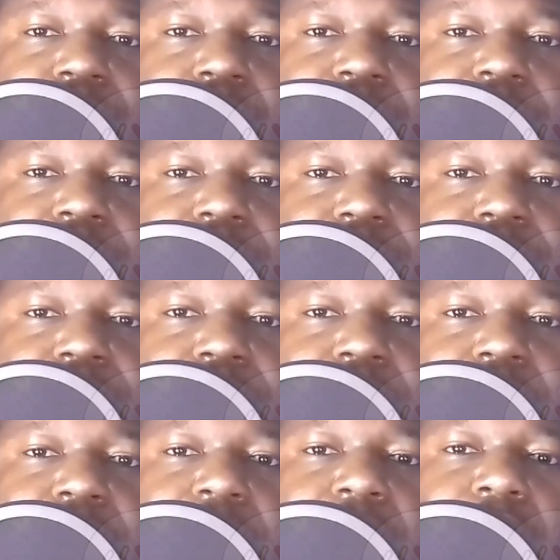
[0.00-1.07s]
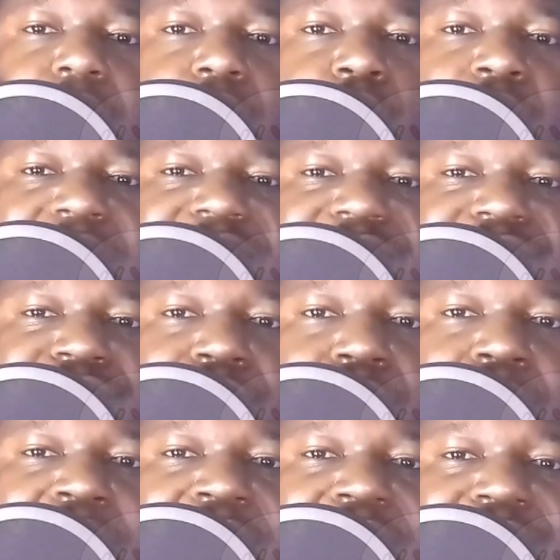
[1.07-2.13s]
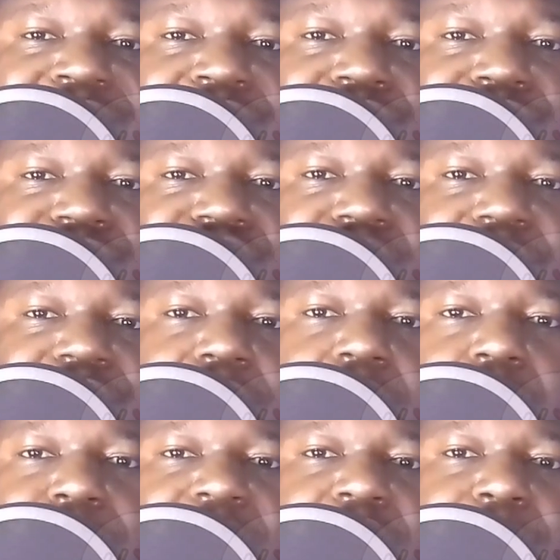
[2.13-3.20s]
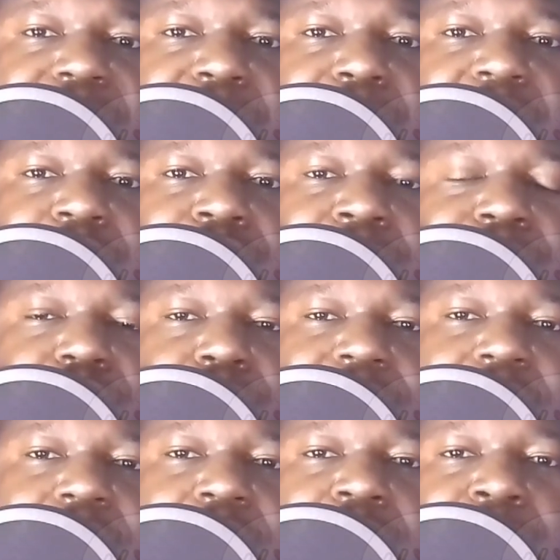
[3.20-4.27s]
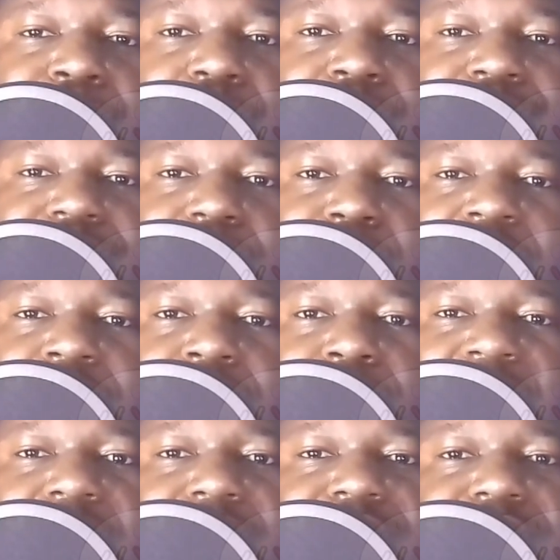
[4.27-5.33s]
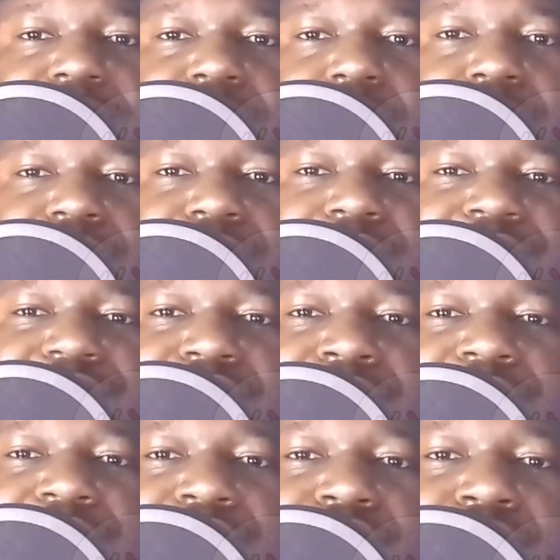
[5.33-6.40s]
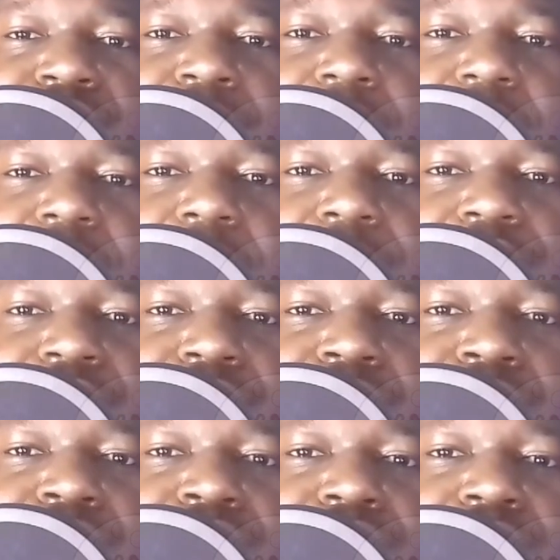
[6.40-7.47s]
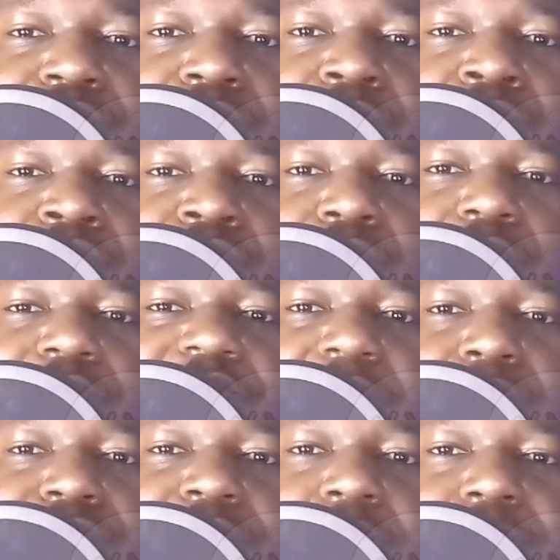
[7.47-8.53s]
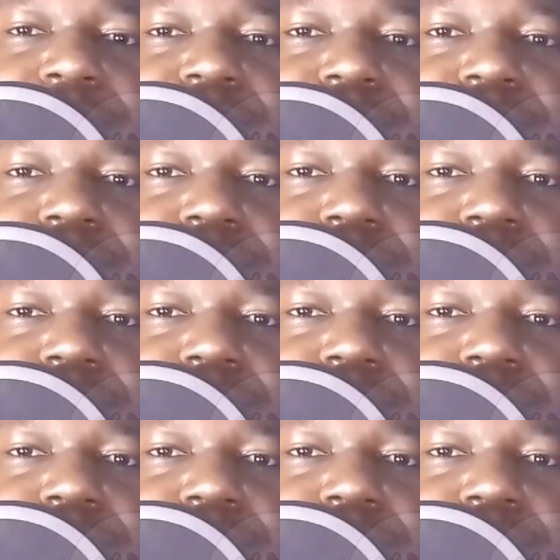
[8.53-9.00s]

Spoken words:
Okay? What is your organization structure? How many people are you employing? Are you employing someone in marketing, or it's only you and your co-founder?